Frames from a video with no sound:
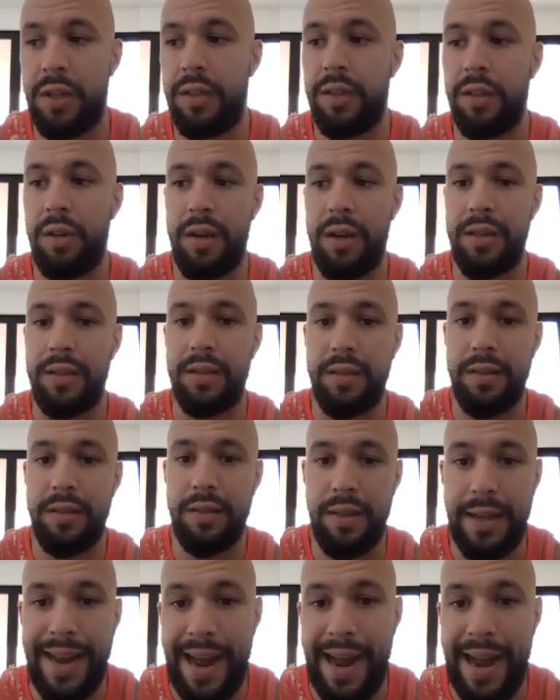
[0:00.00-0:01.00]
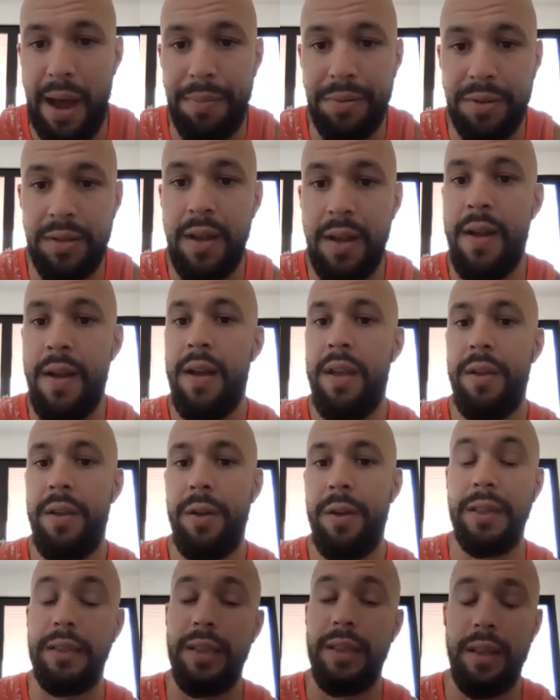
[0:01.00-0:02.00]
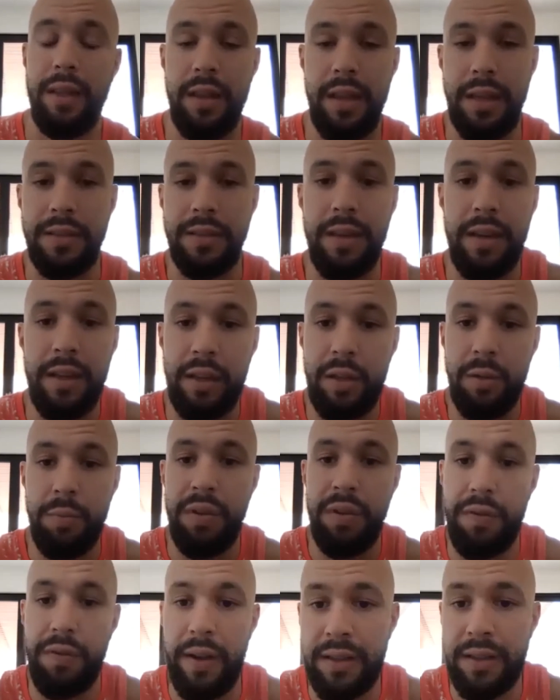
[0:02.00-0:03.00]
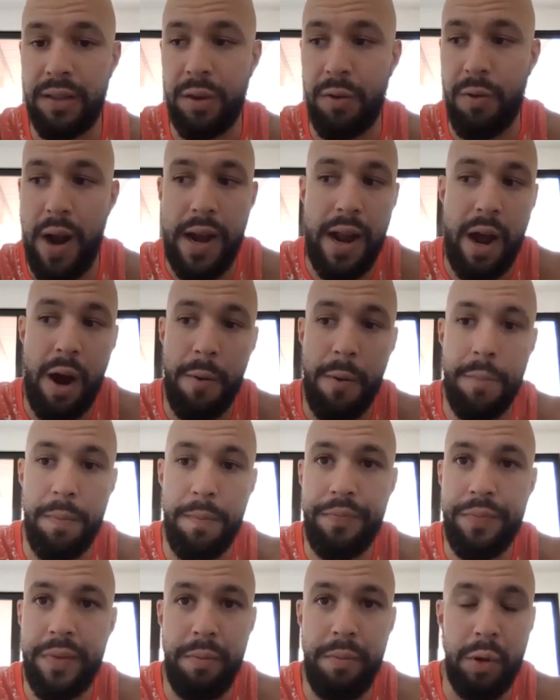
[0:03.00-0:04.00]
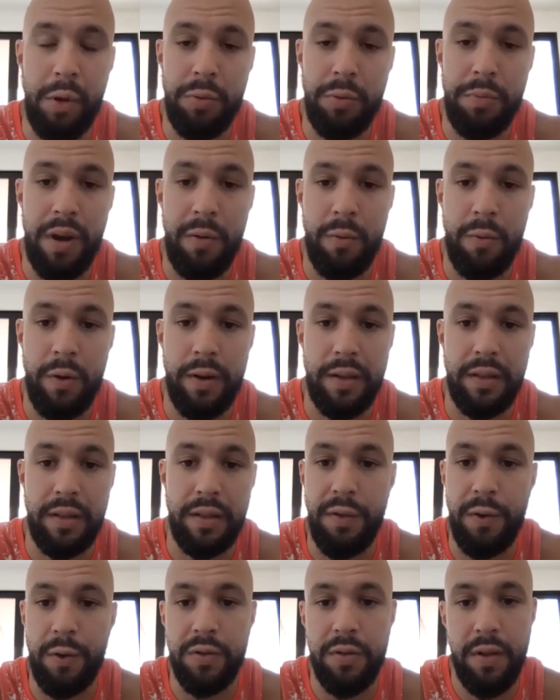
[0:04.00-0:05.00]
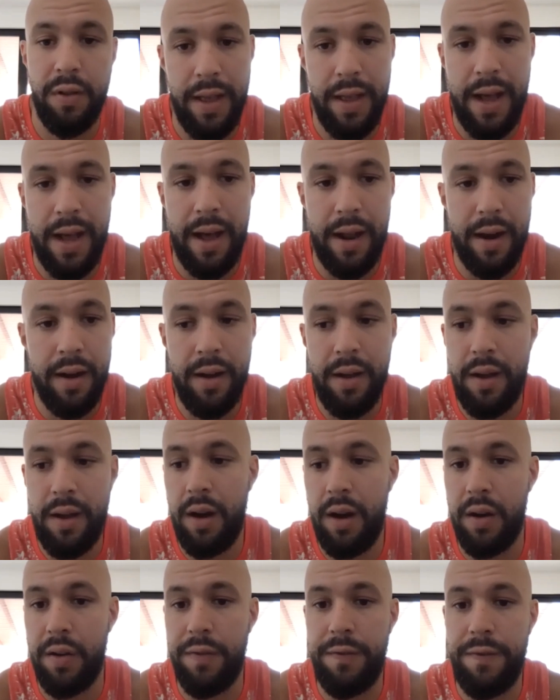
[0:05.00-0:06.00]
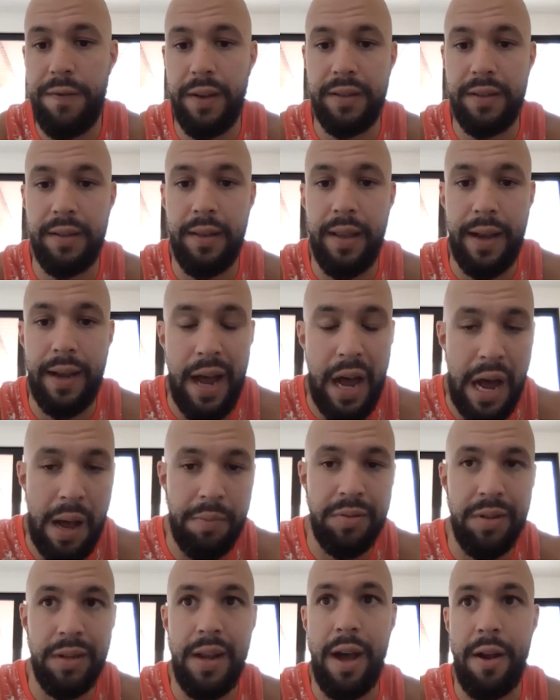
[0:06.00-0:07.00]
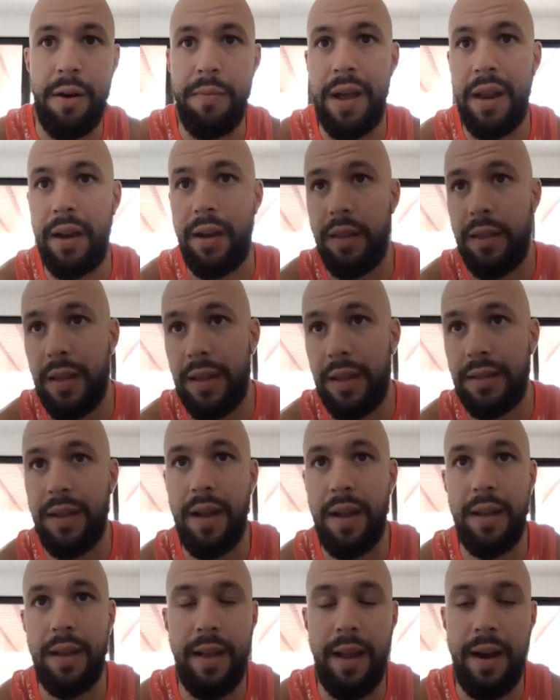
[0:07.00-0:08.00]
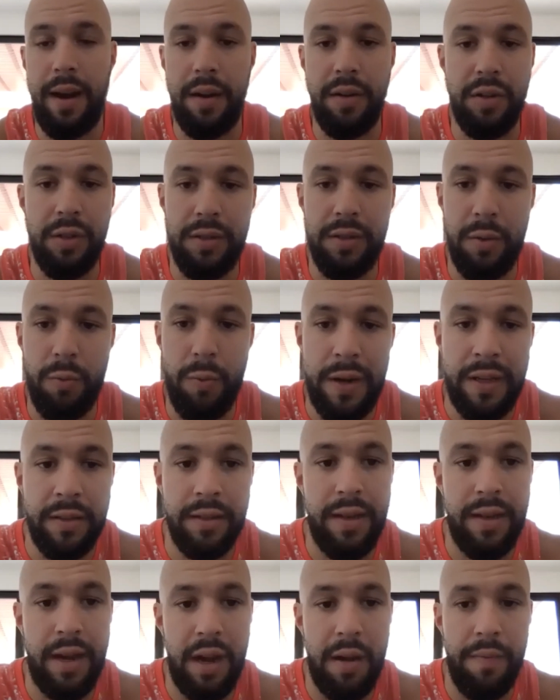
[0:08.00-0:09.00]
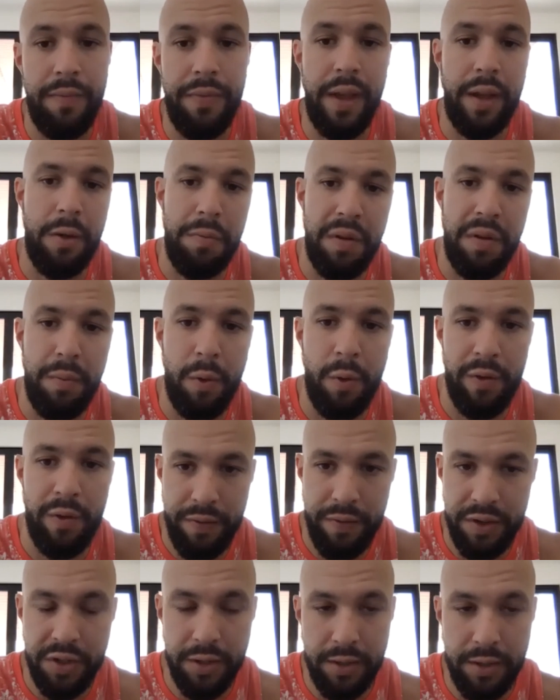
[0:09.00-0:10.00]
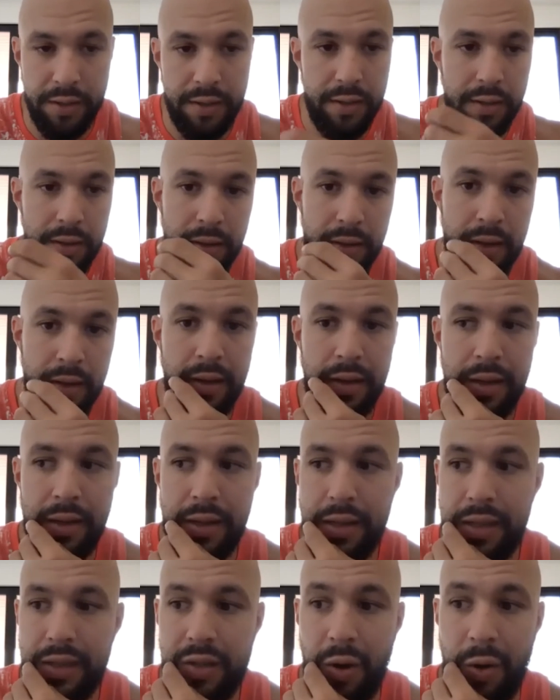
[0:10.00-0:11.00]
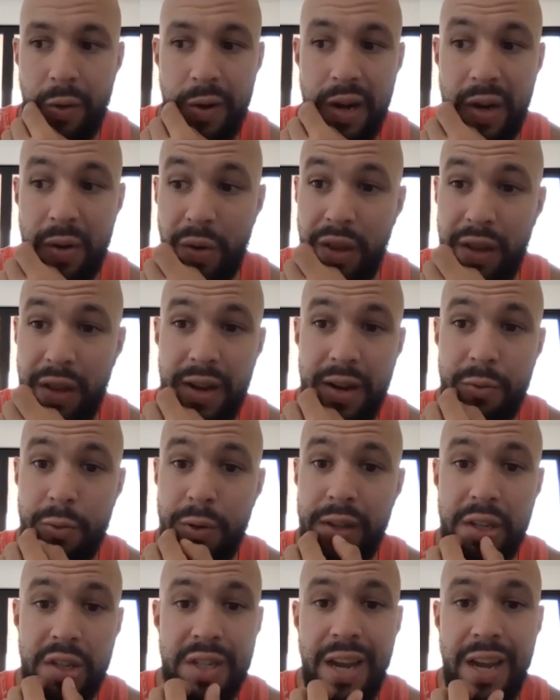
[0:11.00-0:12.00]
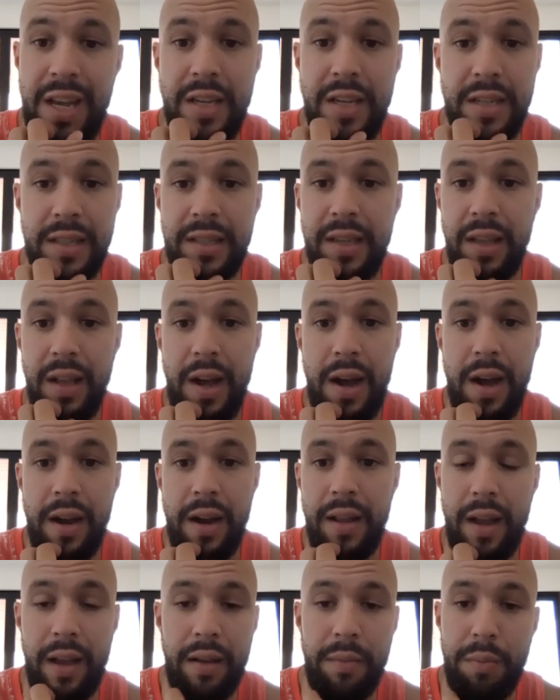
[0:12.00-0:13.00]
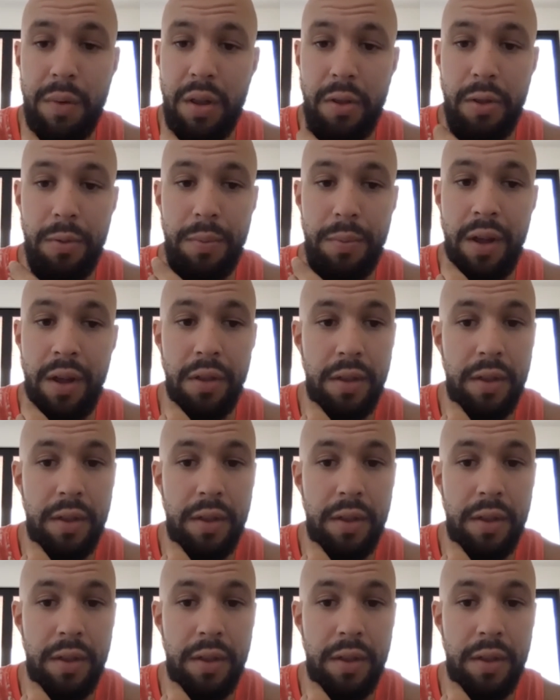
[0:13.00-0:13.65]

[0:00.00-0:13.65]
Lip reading: You're going to see gaps. You're going to see things that need to be fixed. So right now, most of my work is focused on that, on fixing the gaps and automating things that are just a waste of time that could be more efficient. So it really changes a lot, like month to month.